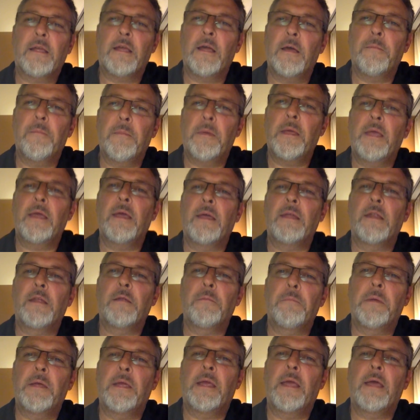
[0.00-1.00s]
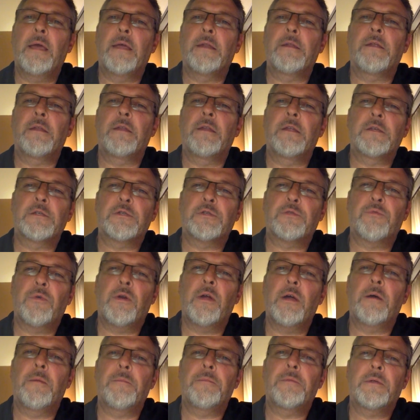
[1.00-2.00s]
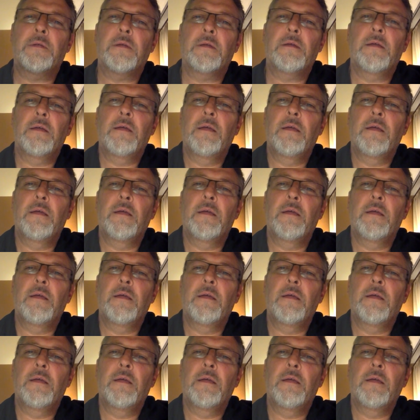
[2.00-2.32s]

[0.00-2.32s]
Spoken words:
come in and began to disrupt